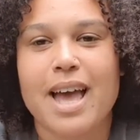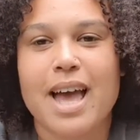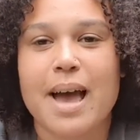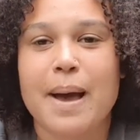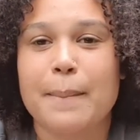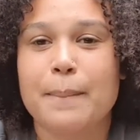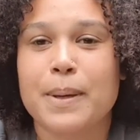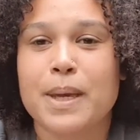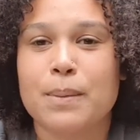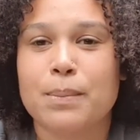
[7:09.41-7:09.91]

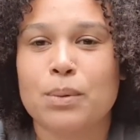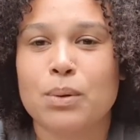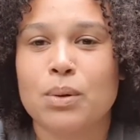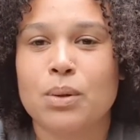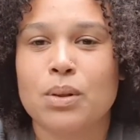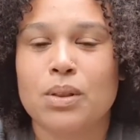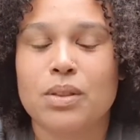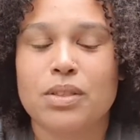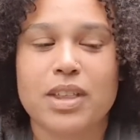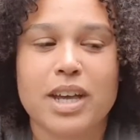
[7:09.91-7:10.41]
and
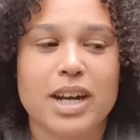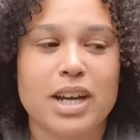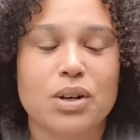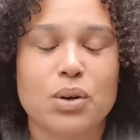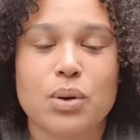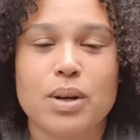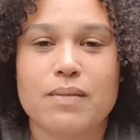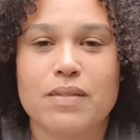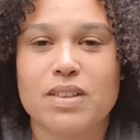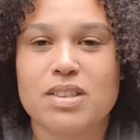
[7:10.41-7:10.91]
people that I
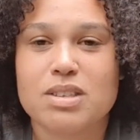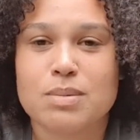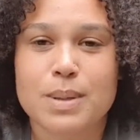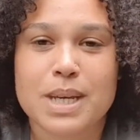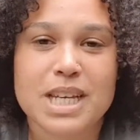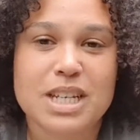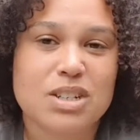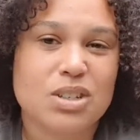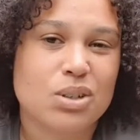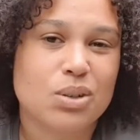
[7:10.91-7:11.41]
don't even
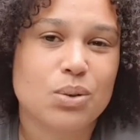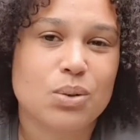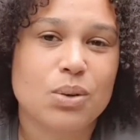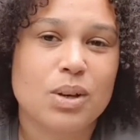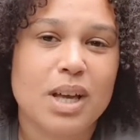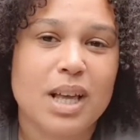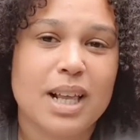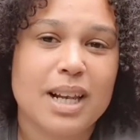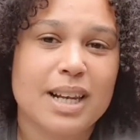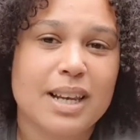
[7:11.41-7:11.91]
speak to
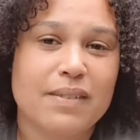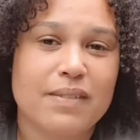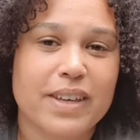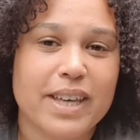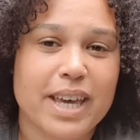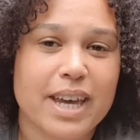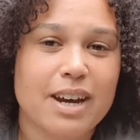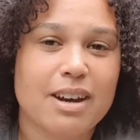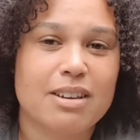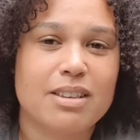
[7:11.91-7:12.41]
living here.